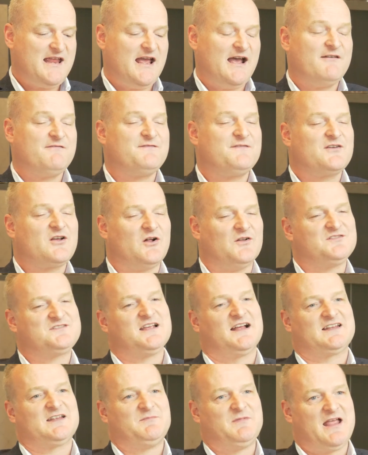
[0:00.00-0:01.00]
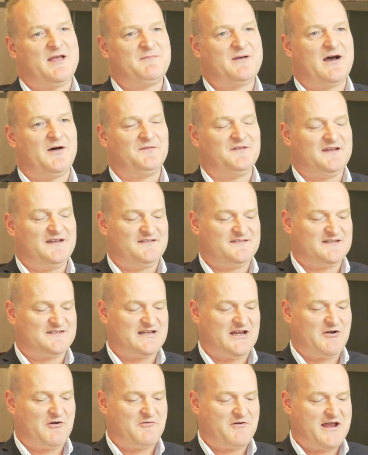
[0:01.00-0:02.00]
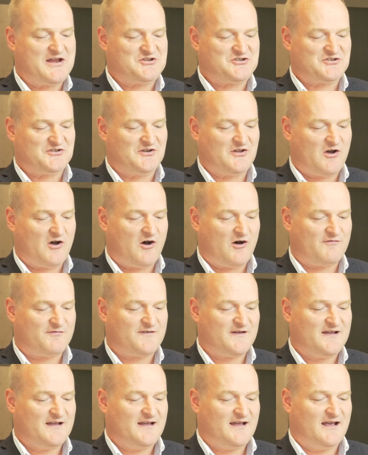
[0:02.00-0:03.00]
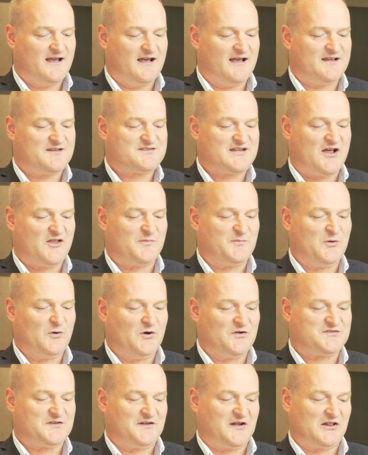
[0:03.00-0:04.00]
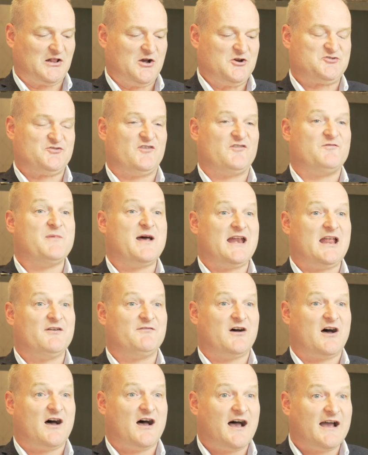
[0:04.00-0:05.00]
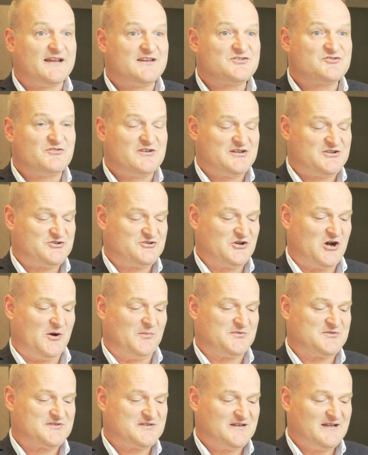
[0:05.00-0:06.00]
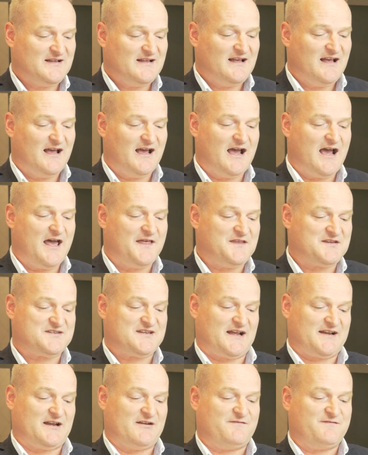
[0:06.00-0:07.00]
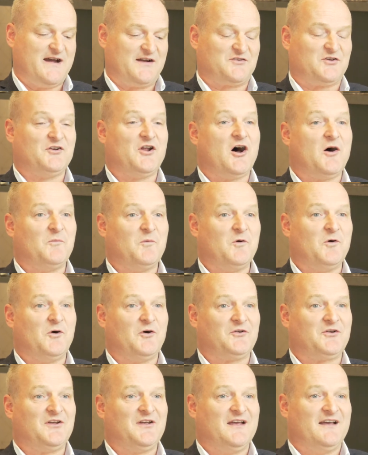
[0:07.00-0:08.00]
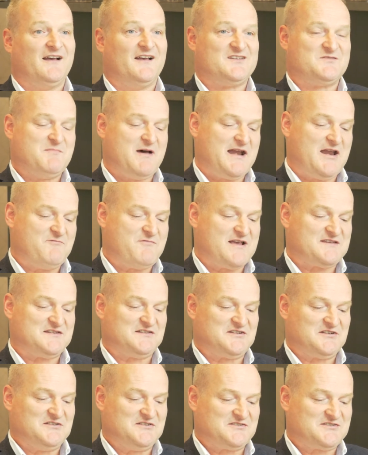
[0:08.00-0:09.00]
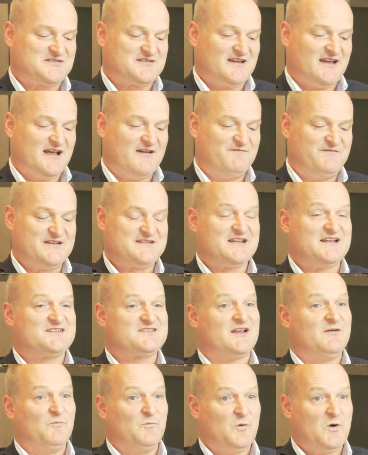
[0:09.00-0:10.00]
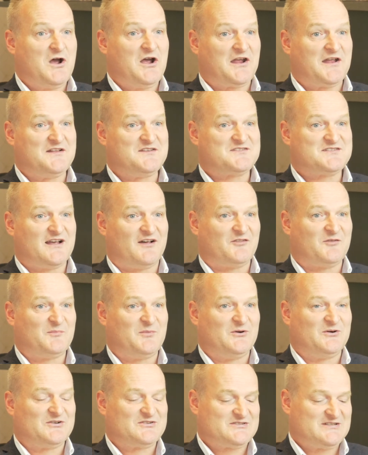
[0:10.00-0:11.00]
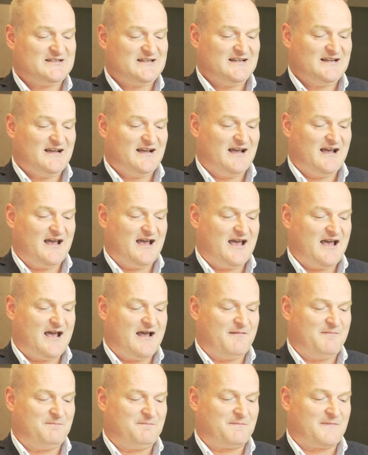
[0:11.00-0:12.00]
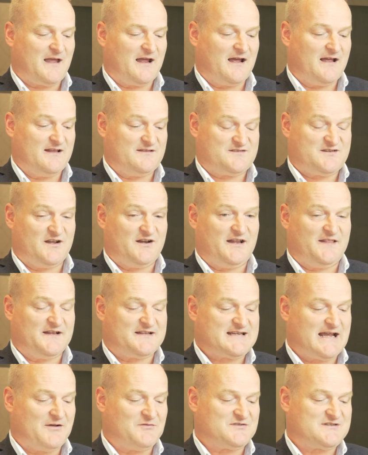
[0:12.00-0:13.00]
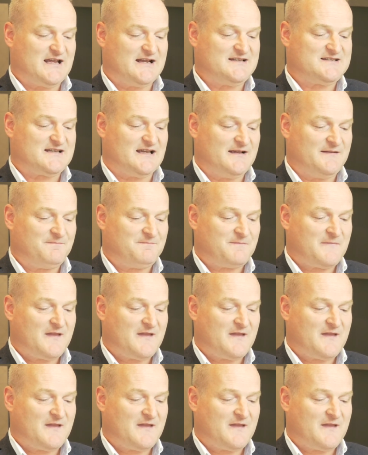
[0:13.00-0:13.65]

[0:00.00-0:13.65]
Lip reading: have contacted me about the deterioration of Southport and the closure of many of our high street shops. This has had an effect on our ward as many residents visit and work in Southport. And certainly the town centre.